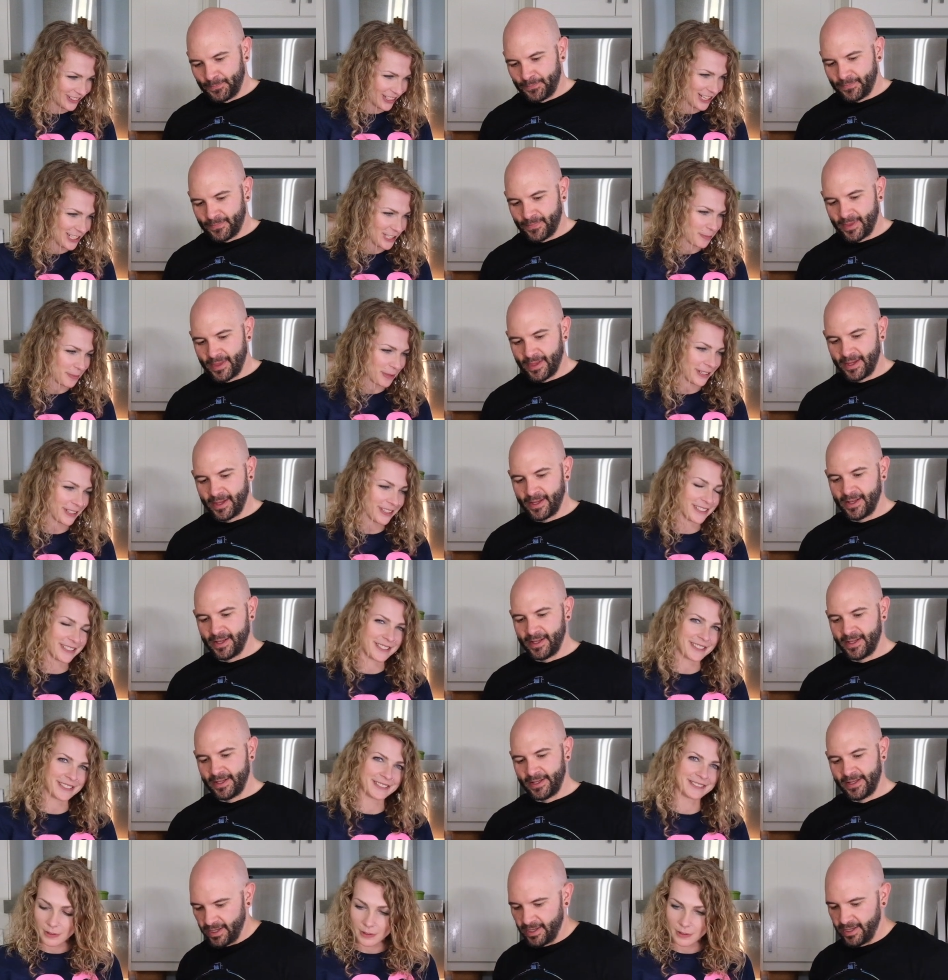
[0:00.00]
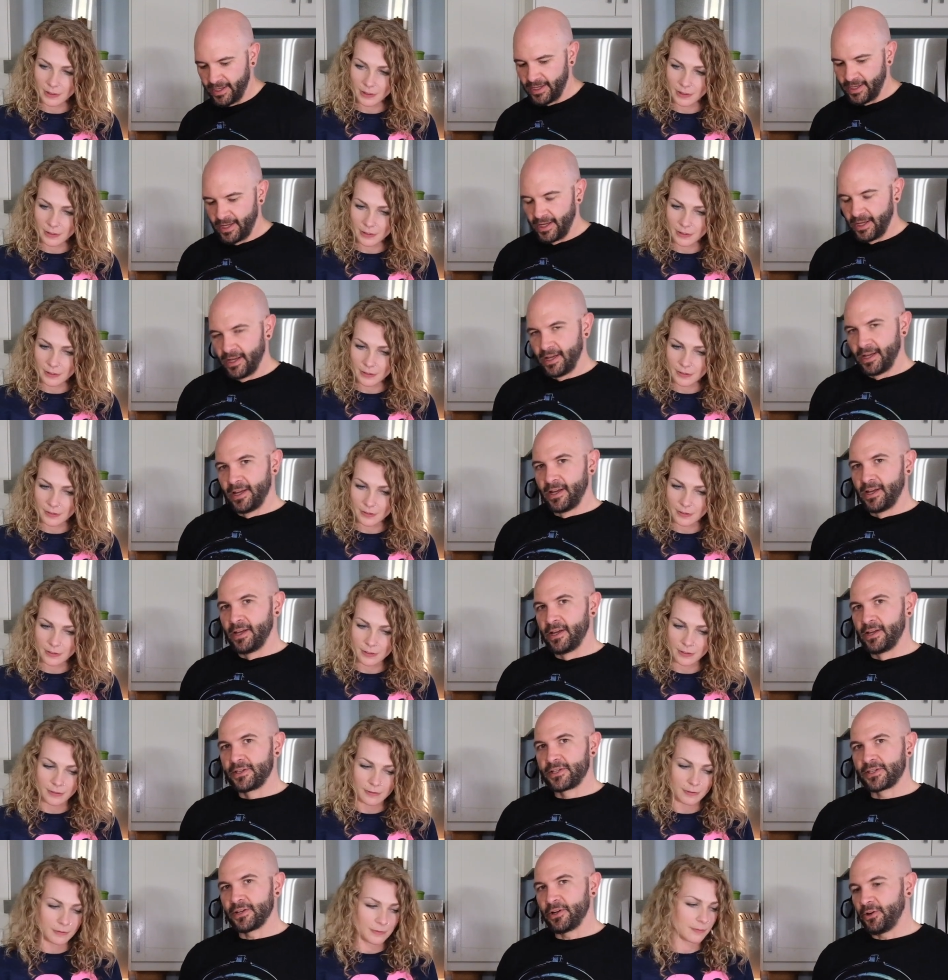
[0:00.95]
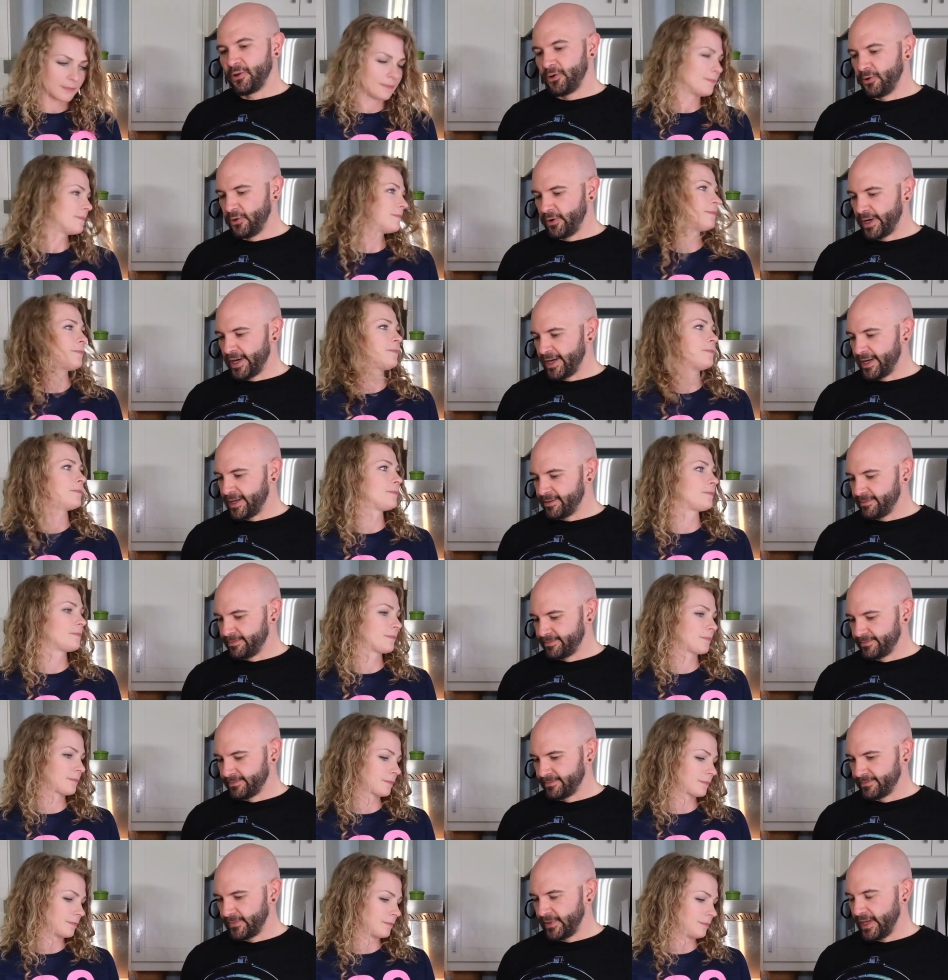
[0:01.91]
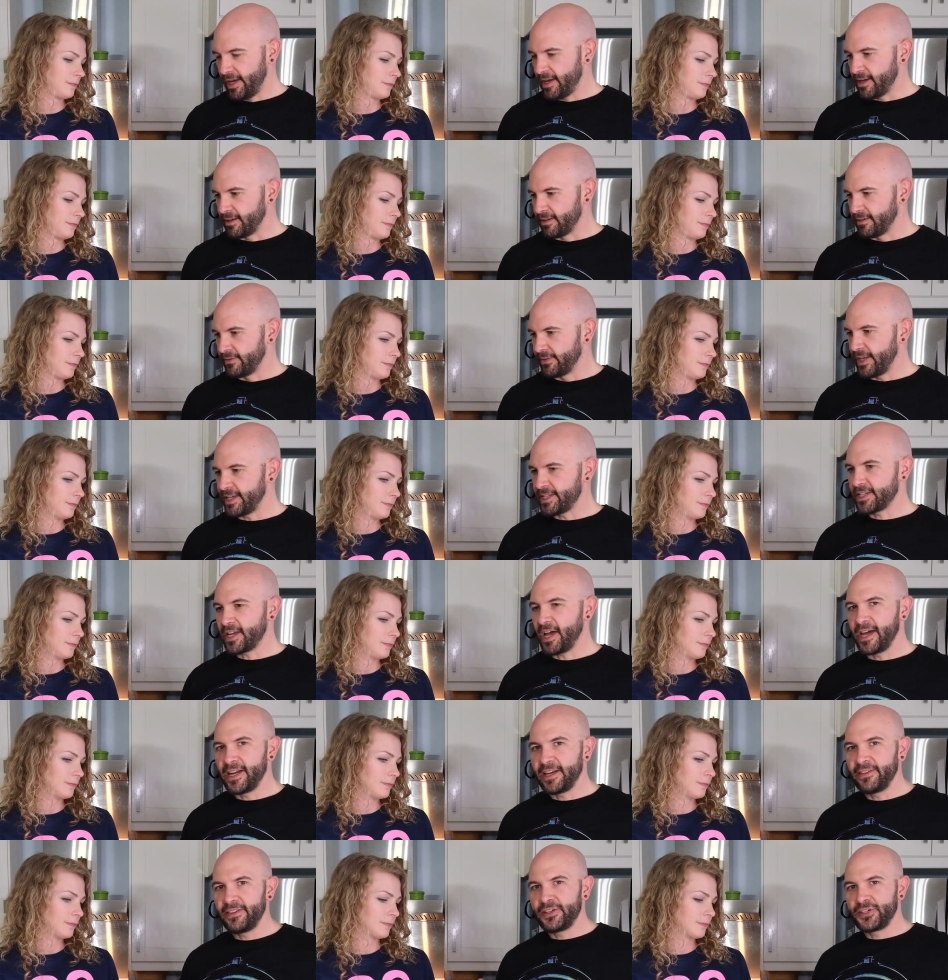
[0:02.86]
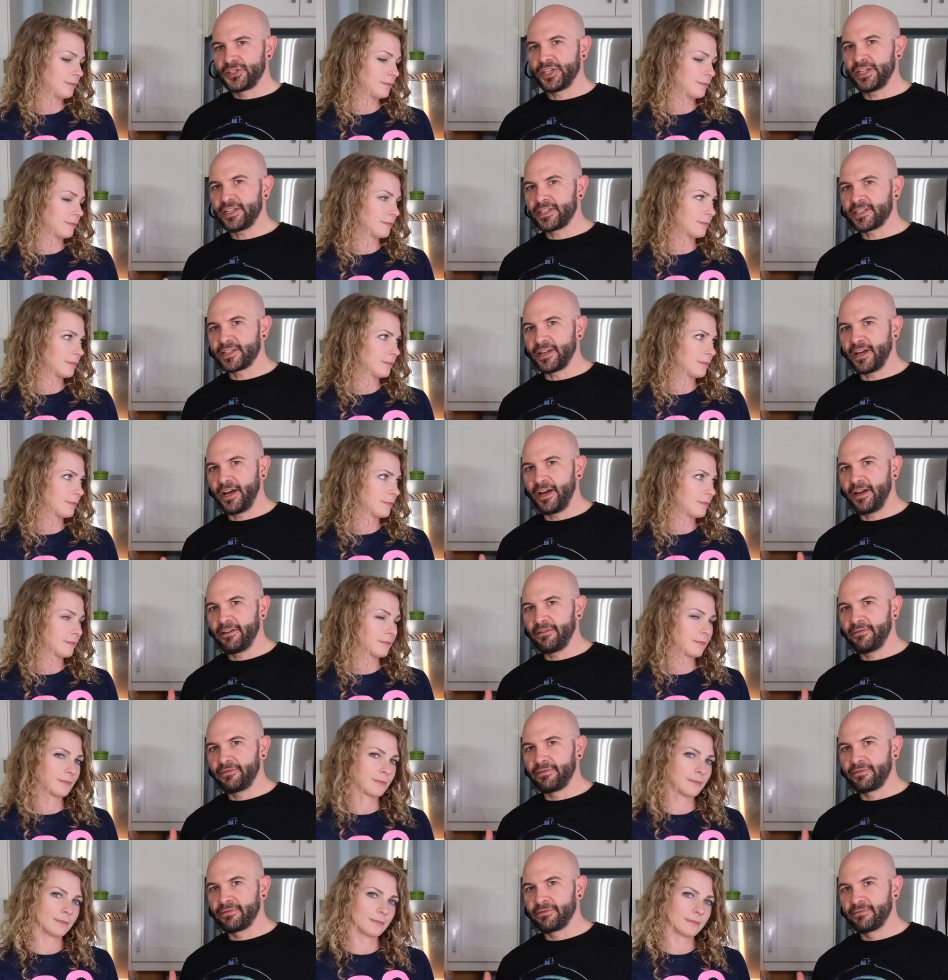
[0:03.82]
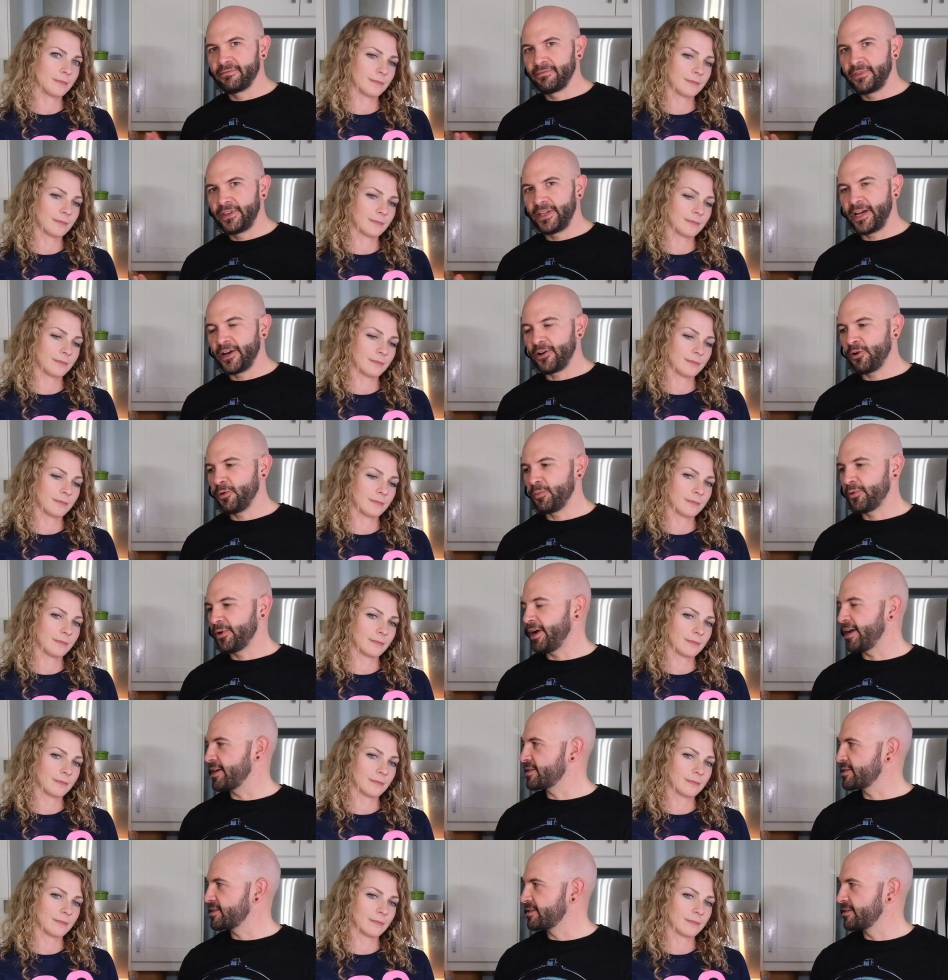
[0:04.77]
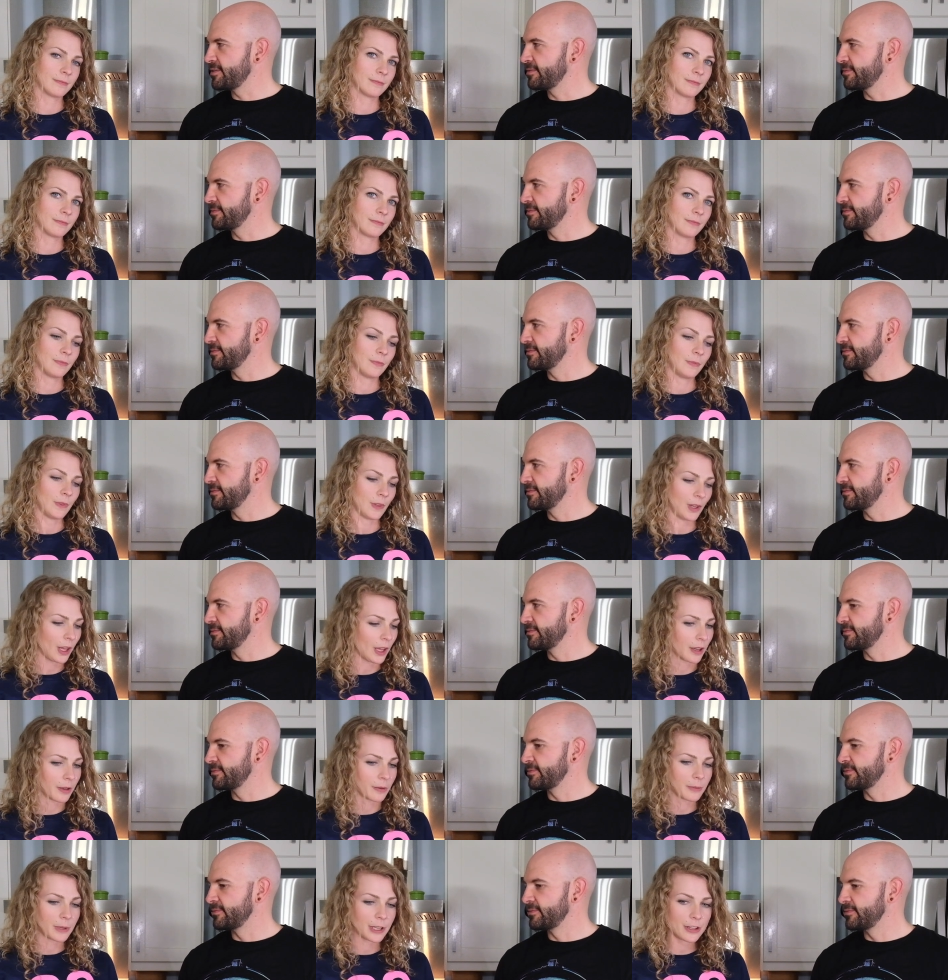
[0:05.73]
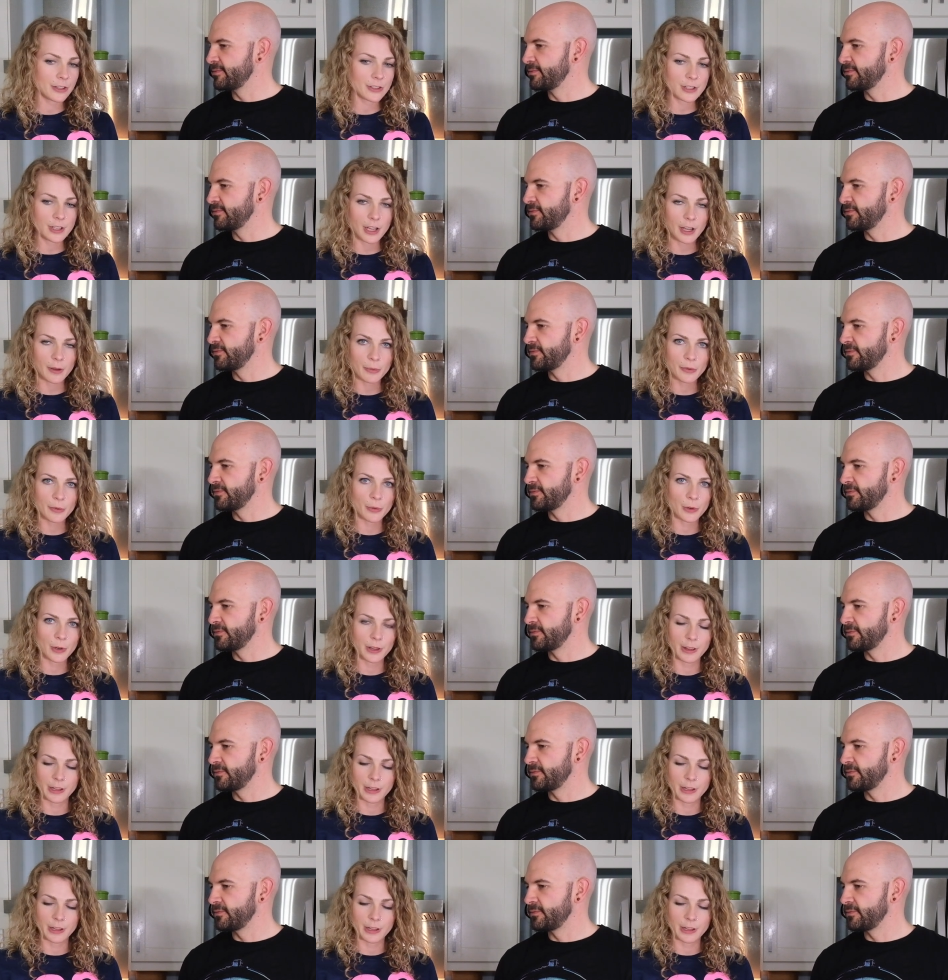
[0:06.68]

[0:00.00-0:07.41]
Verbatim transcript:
Speaker 1: Raspberries.
Speaker 2: So uh, yeah, that's kind of the gist of the AeroPress.
Speaker 1: Yeah, and there's a couple more